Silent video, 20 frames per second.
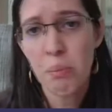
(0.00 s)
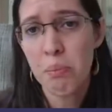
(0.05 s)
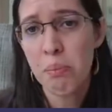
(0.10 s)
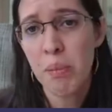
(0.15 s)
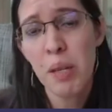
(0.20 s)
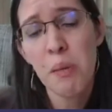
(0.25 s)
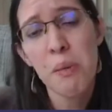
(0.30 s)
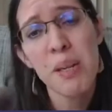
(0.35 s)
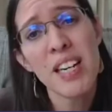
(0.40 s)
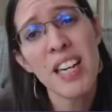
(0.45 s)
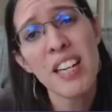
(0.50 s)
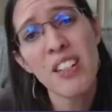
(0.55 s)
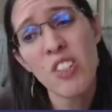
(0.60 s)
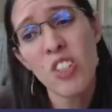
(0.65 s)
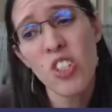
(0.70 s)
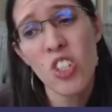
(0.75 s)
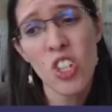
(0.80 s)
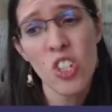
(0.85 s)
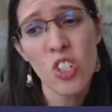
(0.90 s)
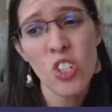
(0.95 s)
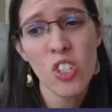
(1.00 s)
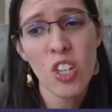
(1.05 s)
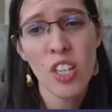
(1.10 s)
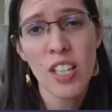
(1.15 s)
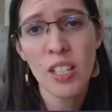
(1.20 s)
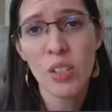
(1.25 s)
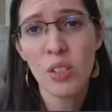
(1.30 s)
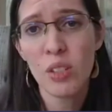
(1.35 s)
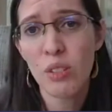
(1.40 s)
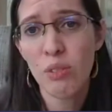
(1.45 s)
maybe that's just not
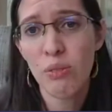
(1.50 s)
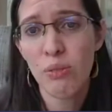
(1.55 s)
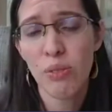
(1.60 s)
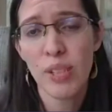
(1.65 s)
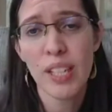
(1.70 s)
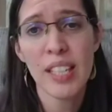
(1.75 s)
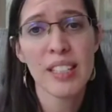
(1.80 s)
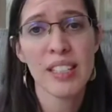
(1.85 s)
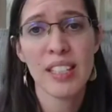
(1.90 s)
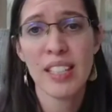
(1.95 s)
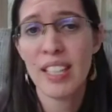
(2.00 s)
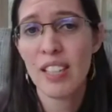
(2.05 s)
a good fit.